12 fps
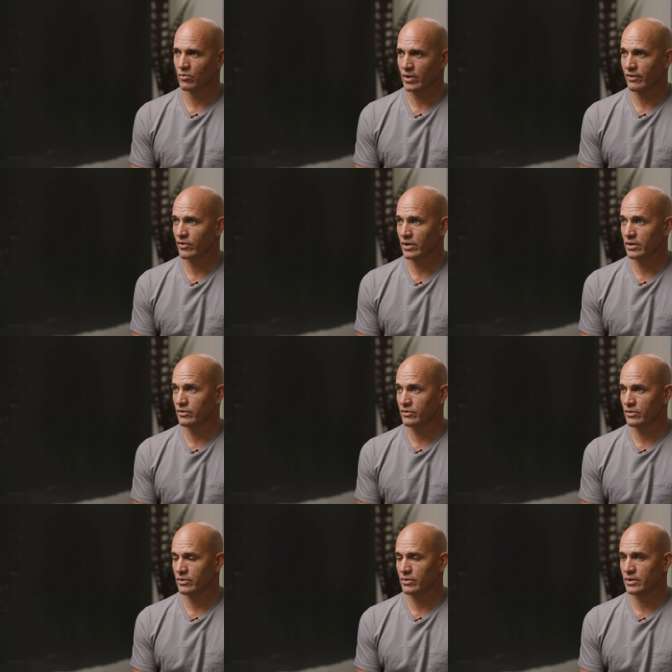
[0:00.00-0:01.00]
whatever it is
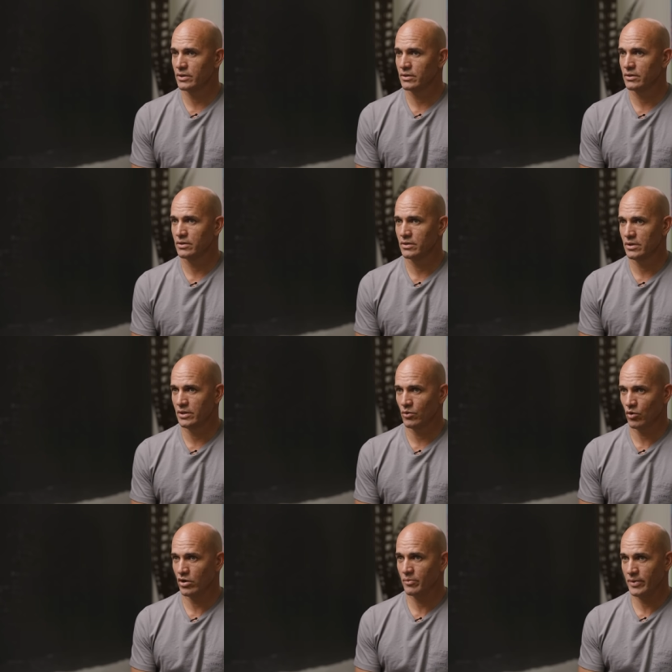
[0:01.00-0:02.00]
you're doing in
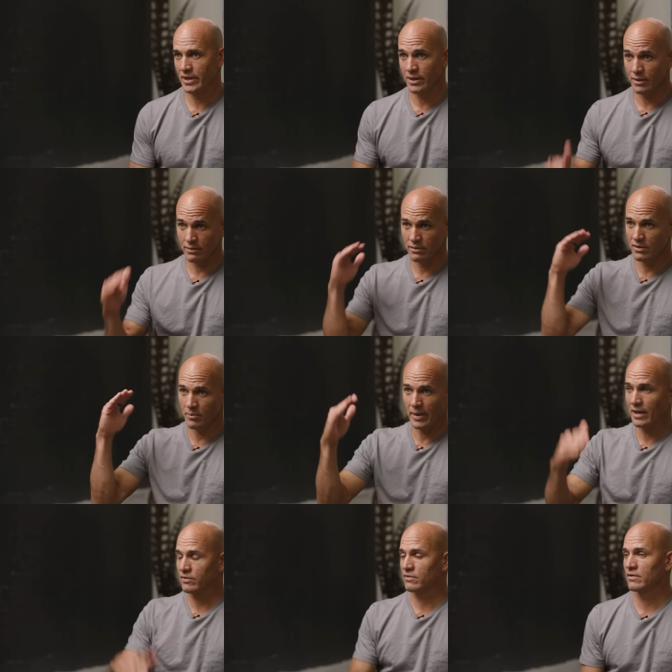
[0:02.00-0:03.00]
order to be the
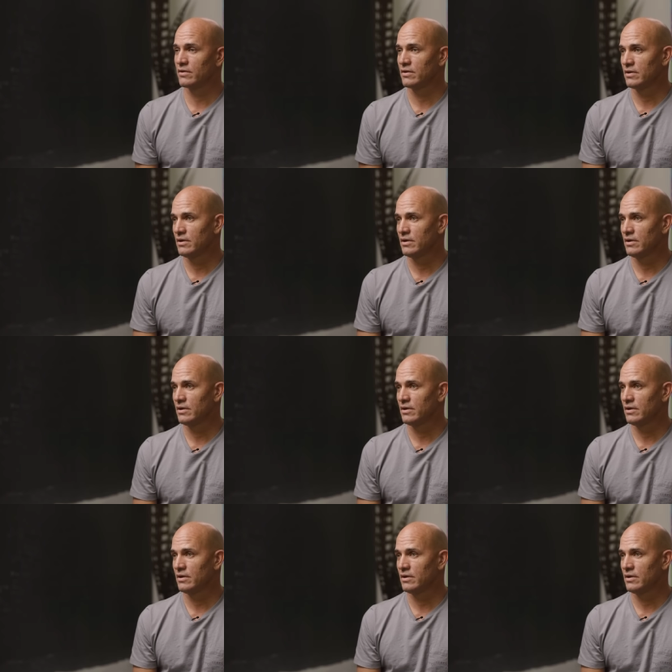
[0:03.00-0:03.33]
best.